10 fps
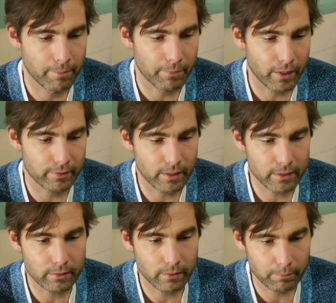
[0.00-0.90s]
And
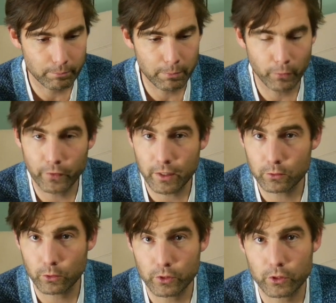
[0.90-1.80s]
then people take
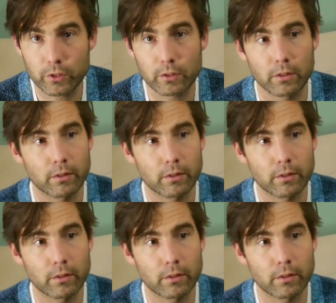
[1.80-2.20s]
turns.